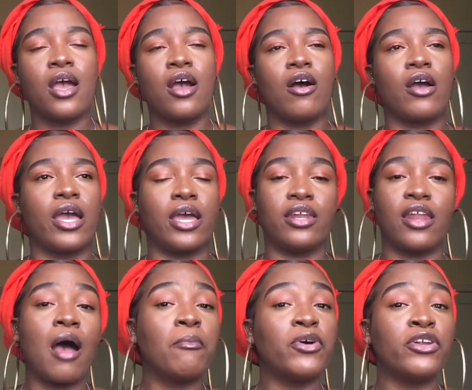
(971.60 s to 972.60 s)
Okay, now
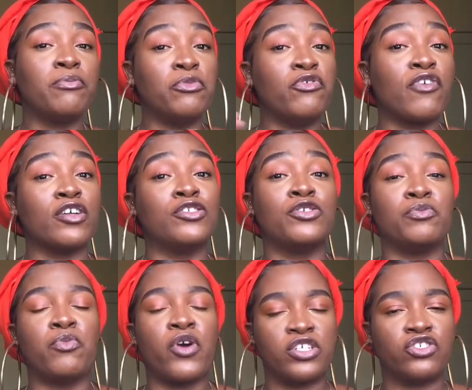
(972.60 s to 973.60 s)
I'm going to move on to
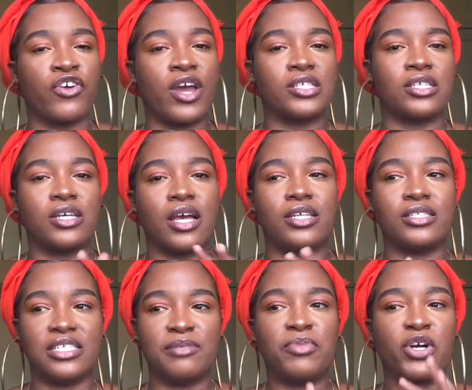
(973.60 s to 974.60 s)
moisturizing
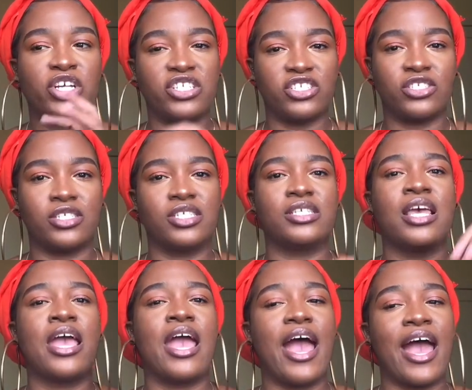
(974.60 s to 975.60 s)
deep conditioners,
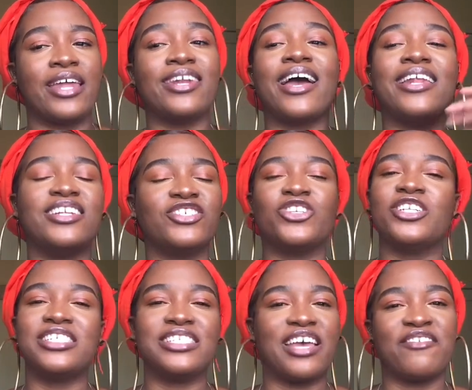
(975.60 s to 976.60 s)
and I literally
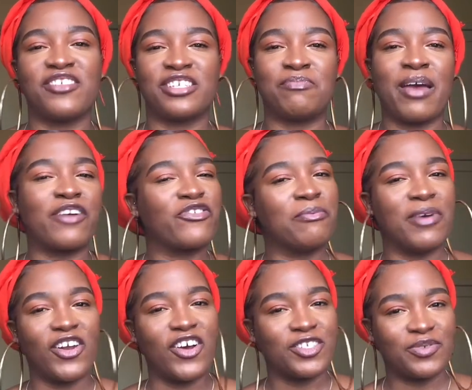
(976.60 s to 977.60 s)
saved this pack from my
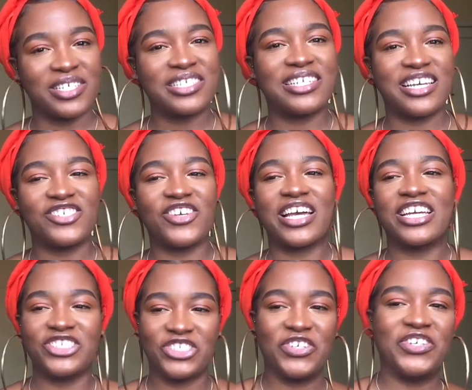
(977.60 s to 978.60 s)
last wash day so I can
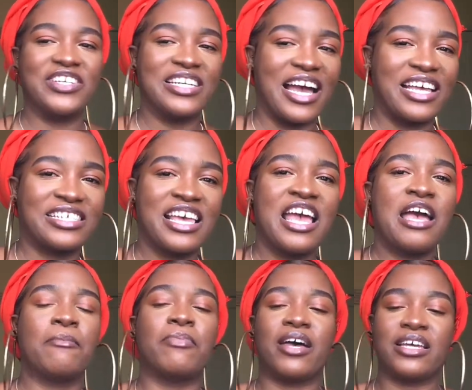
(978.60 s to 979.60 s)
show you guys,
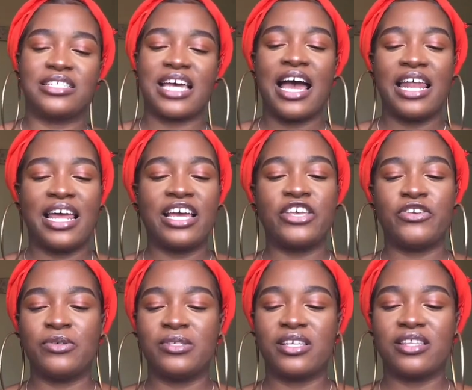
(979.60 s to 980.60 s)
but I like
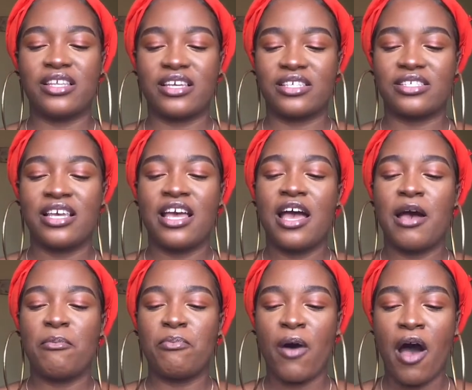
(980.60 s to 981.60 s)
using this
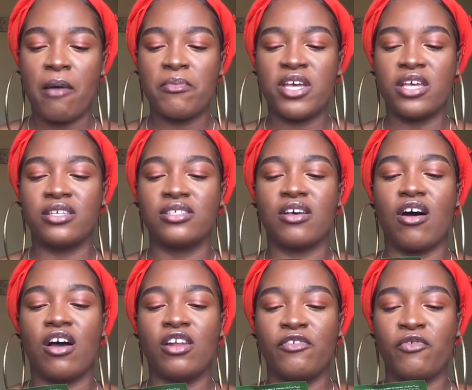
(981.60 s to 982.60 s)
Palmer's
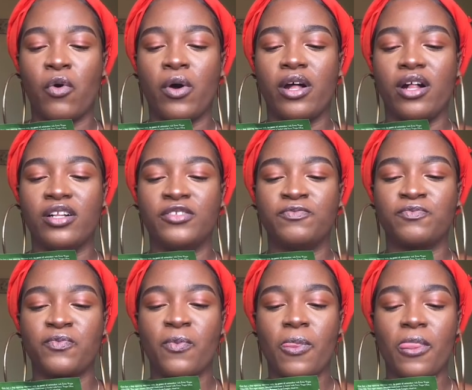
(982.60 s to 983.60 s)
olive oil
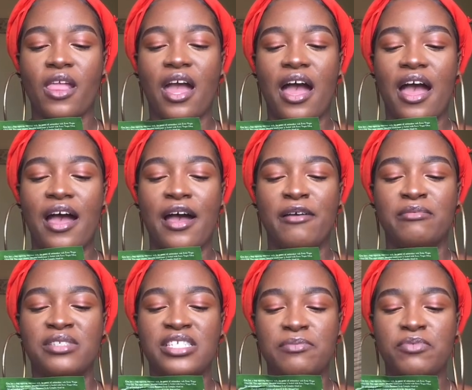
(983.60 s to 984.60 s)

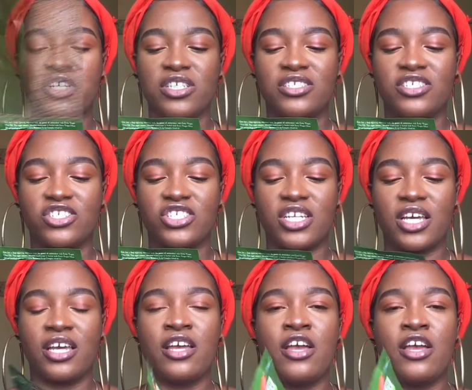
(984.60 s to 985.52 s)
deep conditioner